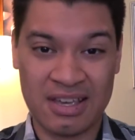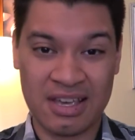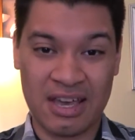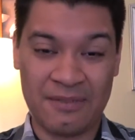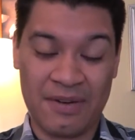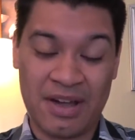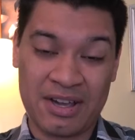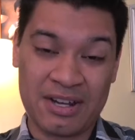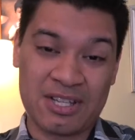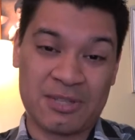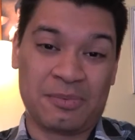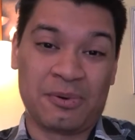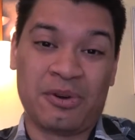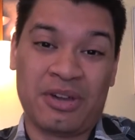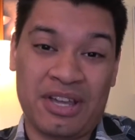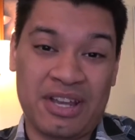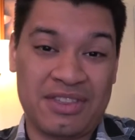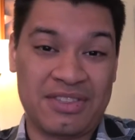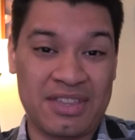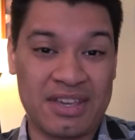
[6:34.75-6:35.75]
If I'm going to spoil
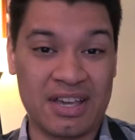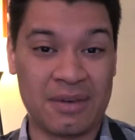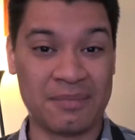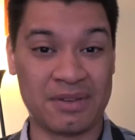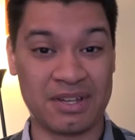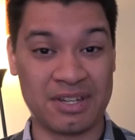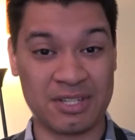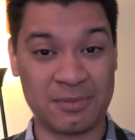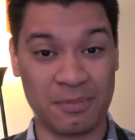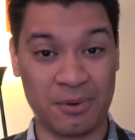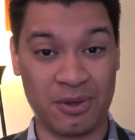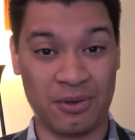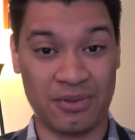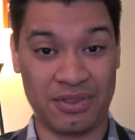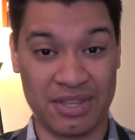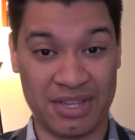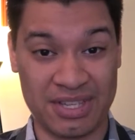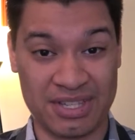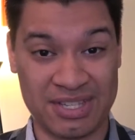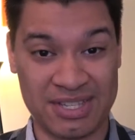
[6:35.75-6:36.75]
anything, I'm going to spoil
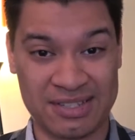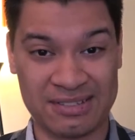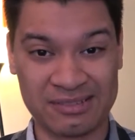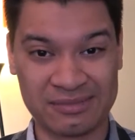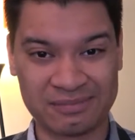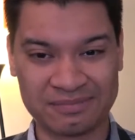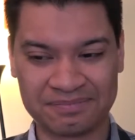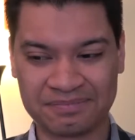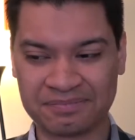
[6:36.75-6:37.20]
this.